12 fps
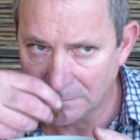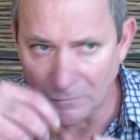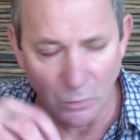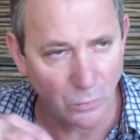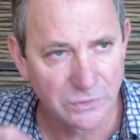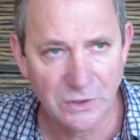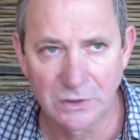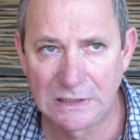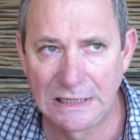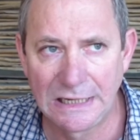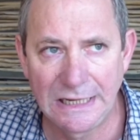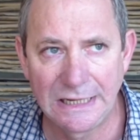also
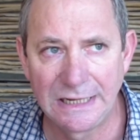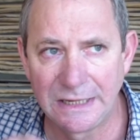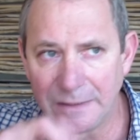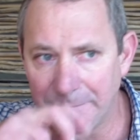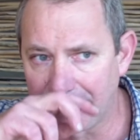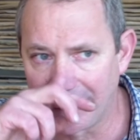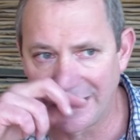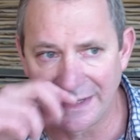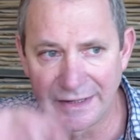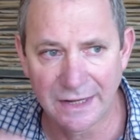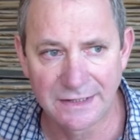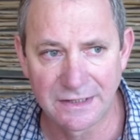clearly
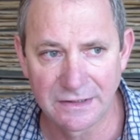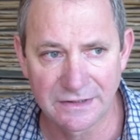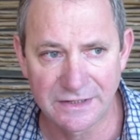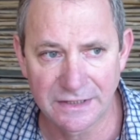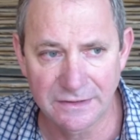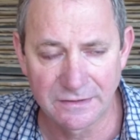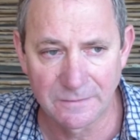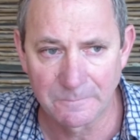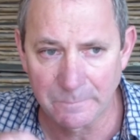nuttiness in it,